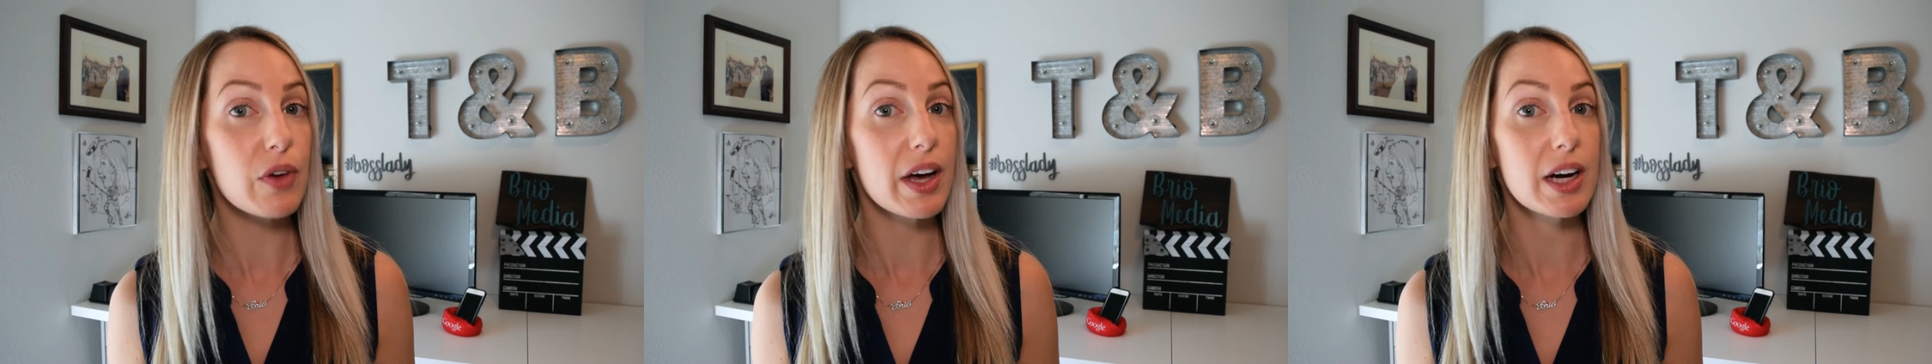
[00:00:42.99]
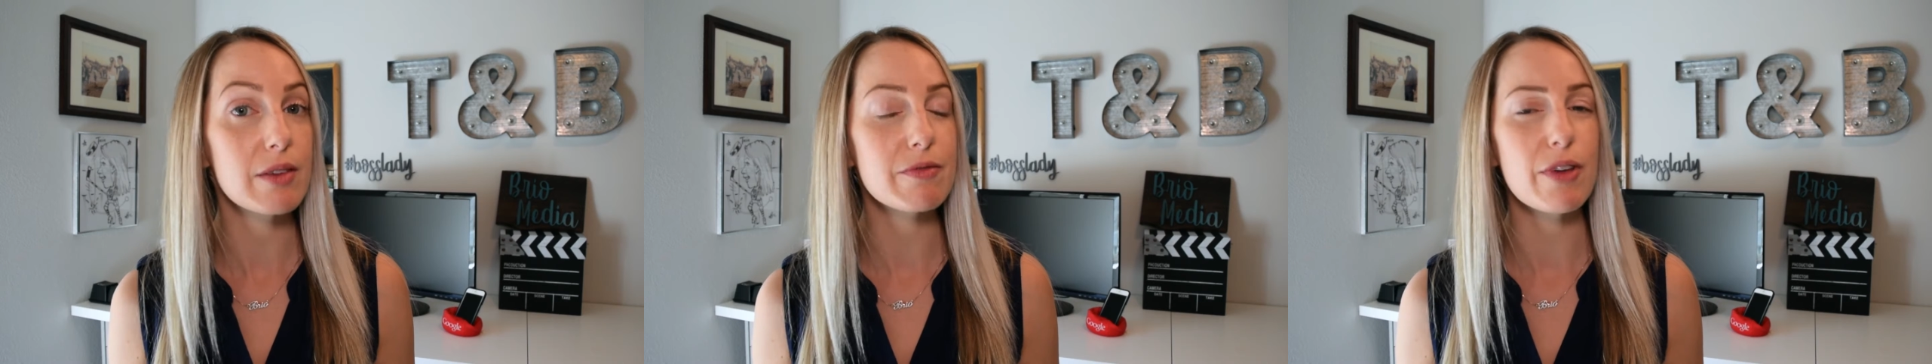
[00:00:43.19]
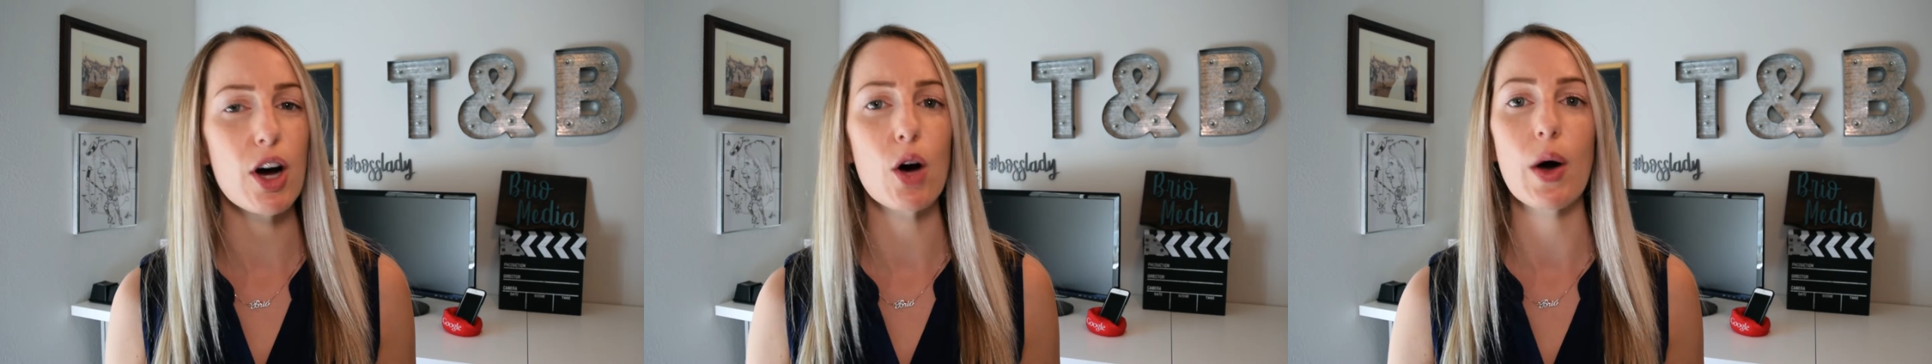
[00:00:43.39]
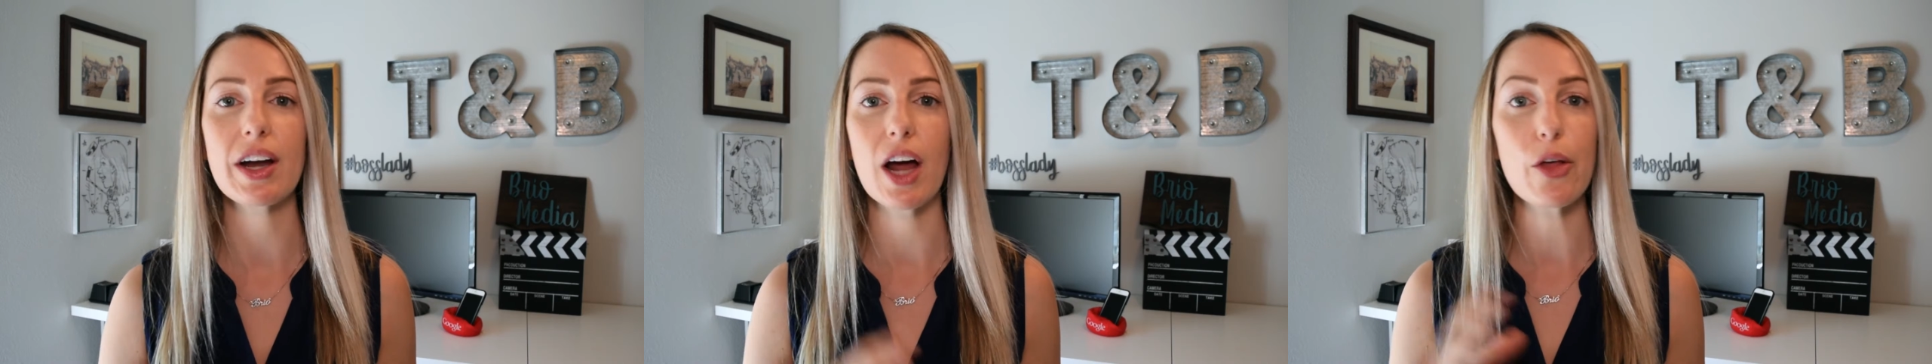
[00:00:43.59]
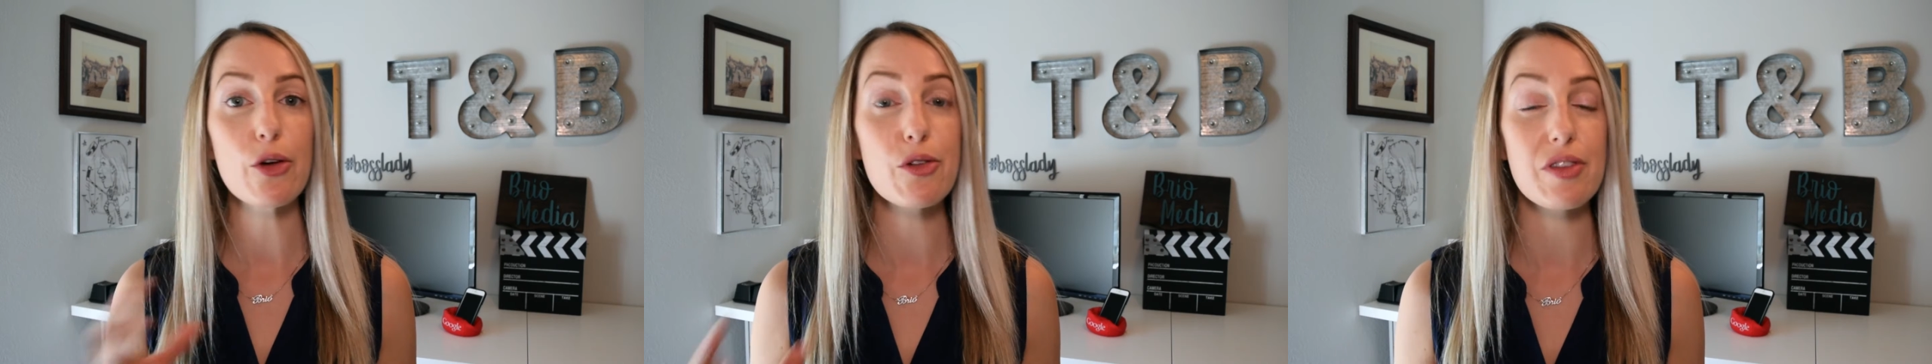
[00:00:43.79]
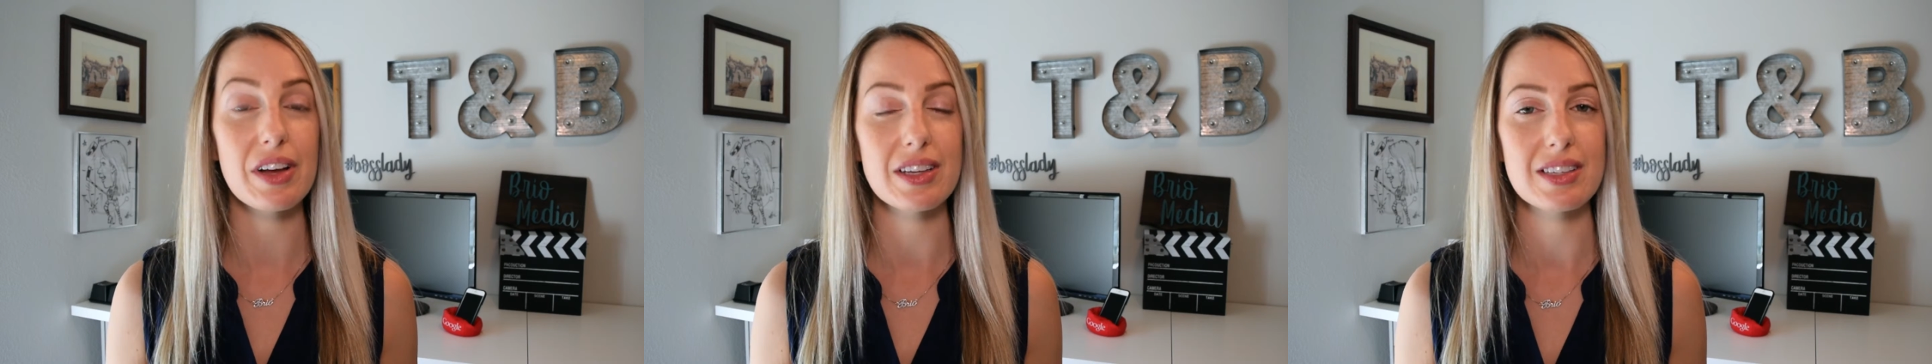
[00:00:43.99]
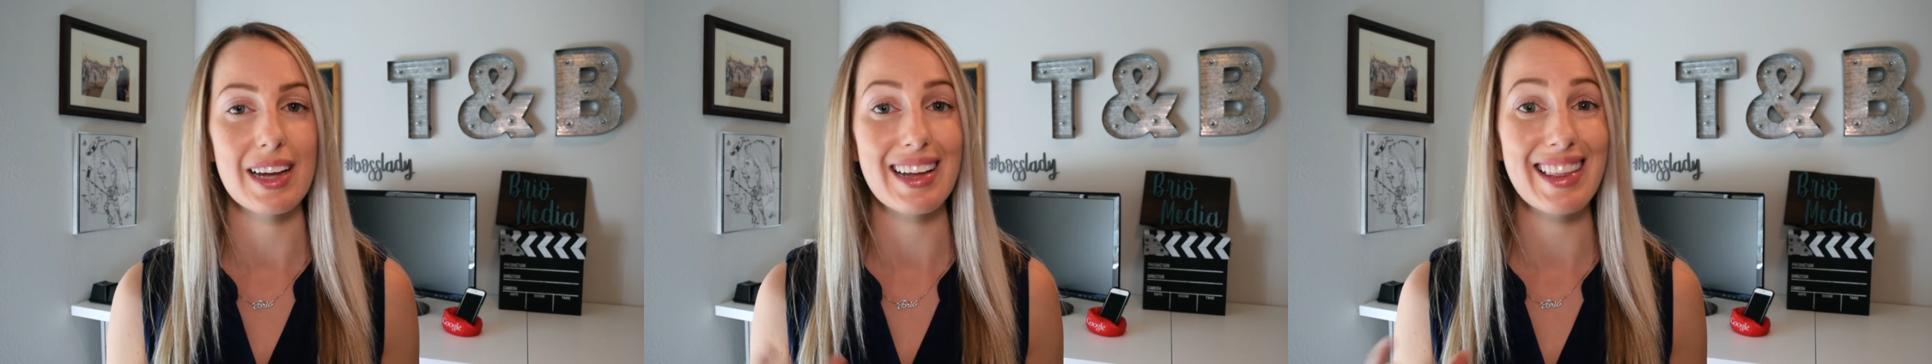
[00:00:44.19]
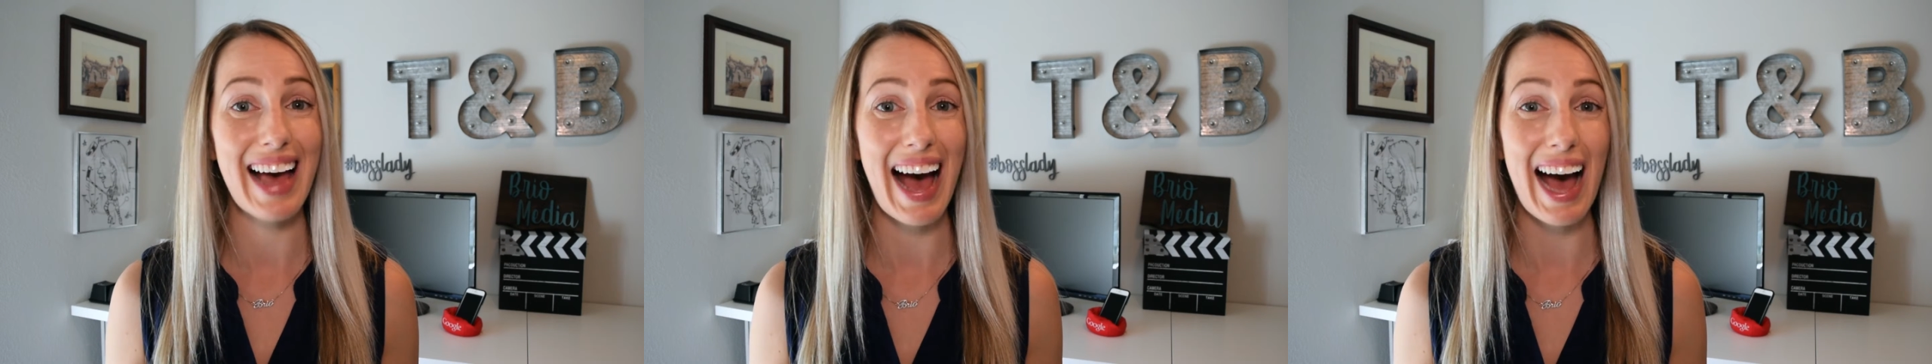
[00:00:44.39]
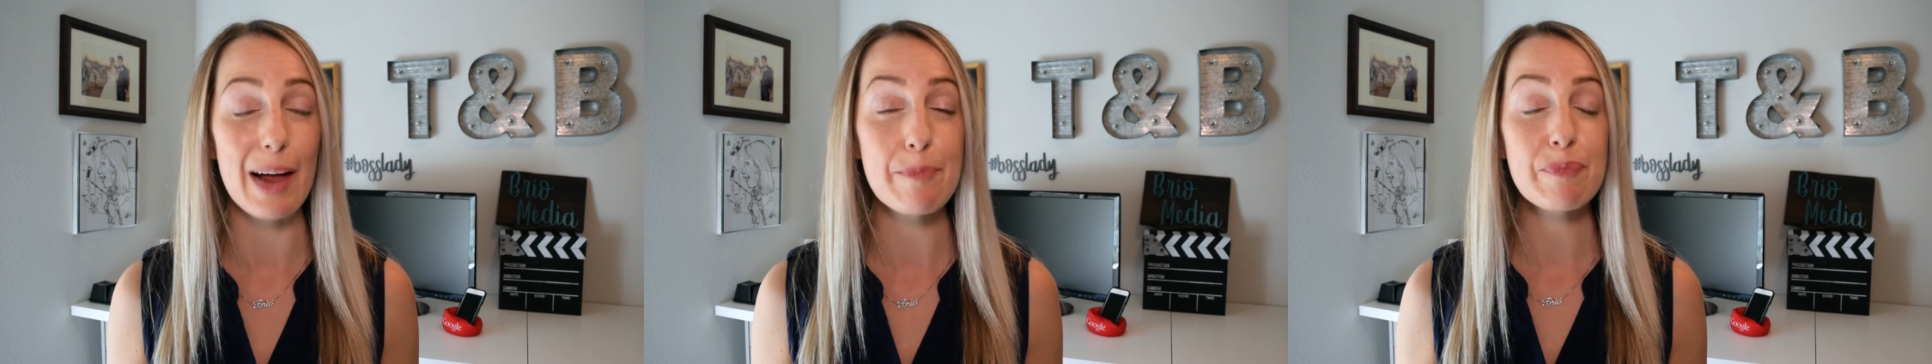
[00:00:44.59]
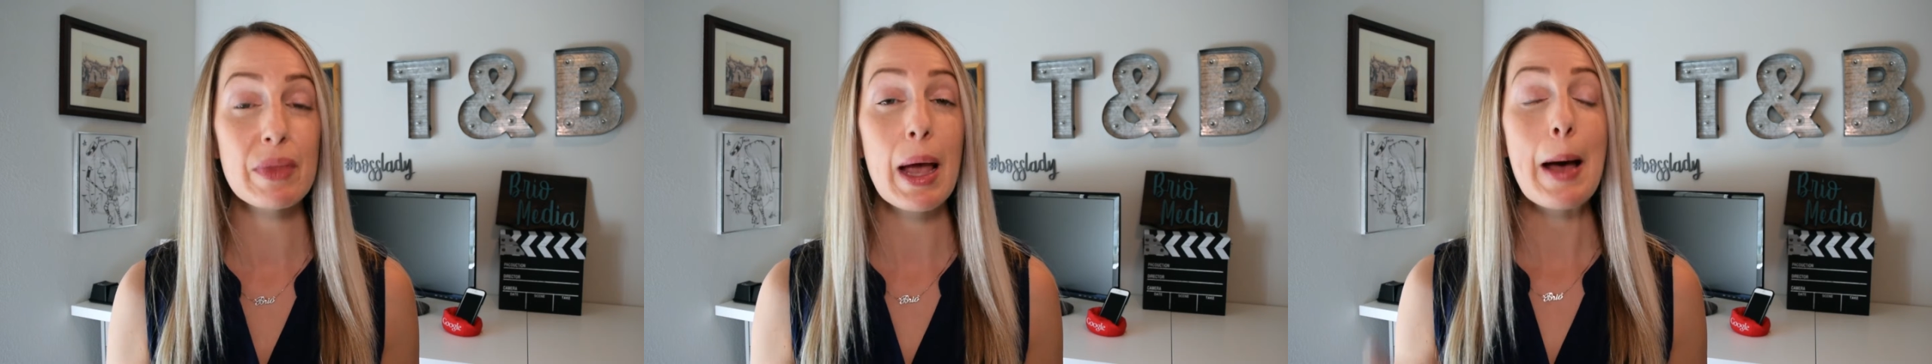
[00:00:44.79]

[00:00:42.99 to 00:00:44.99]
flight info and other things like that.